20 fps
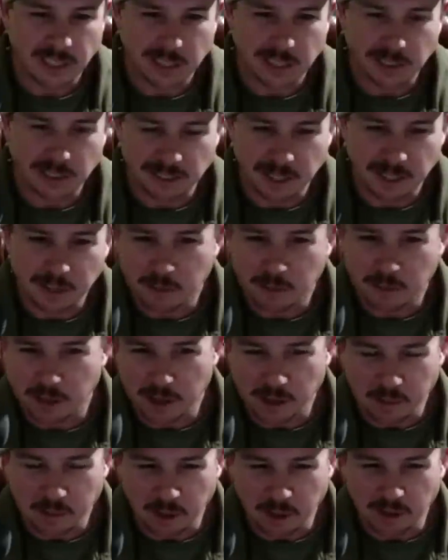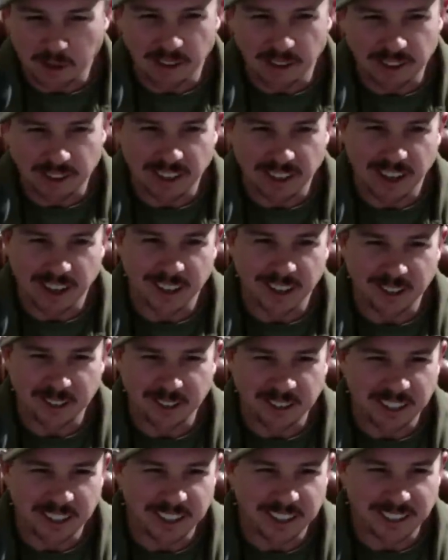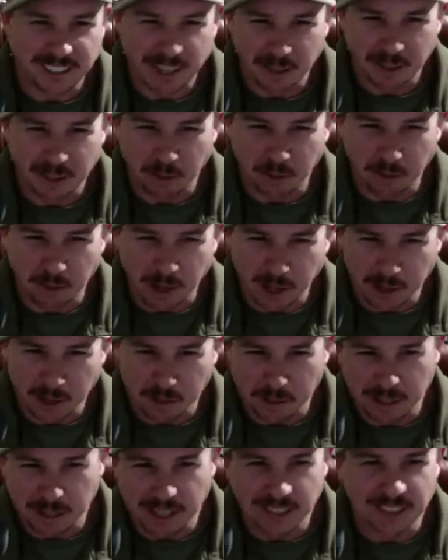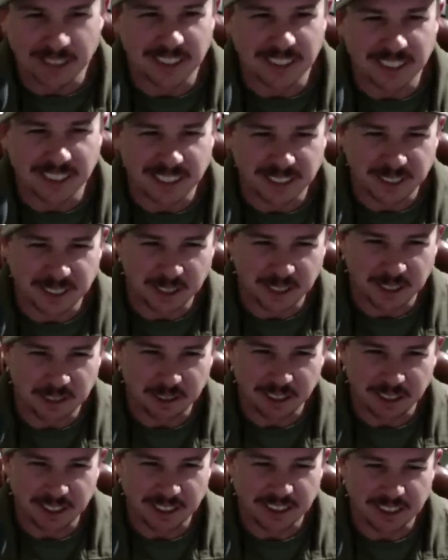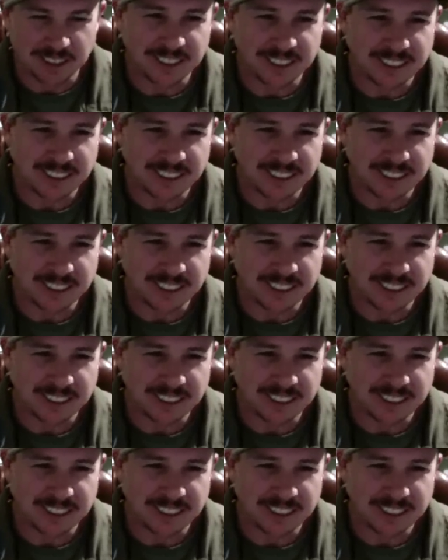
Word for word: seems like the perfect cycle there. Everybody wins in that situation.